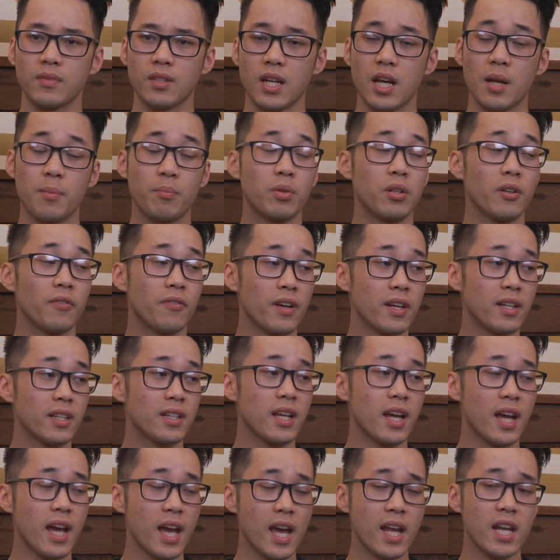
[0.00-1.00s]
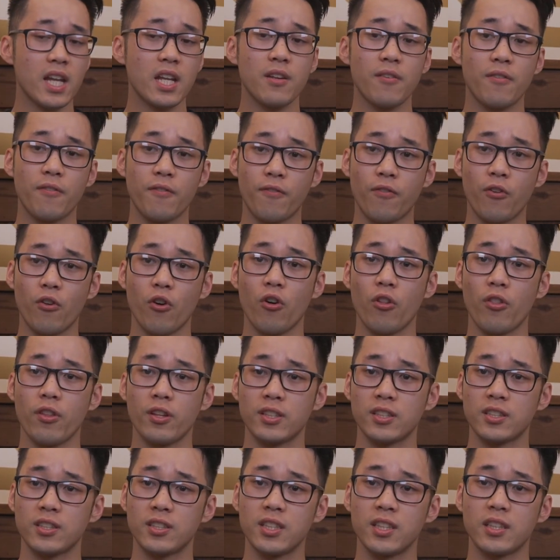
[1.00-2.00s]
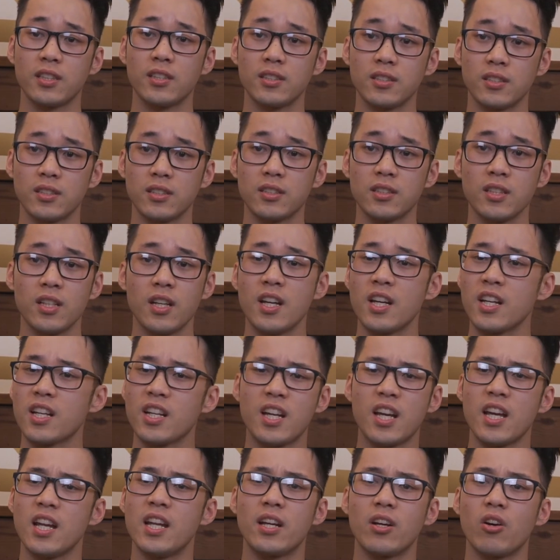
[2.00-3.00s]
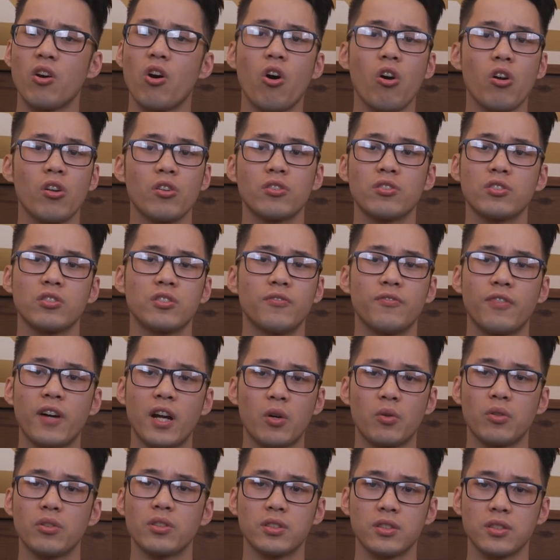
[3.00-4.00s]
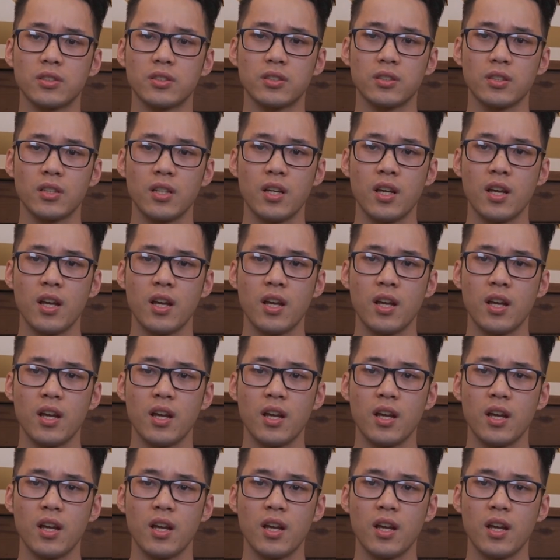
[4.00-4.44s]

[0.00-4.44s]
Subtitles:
and prevent any further sicknesses, killing all those viruses.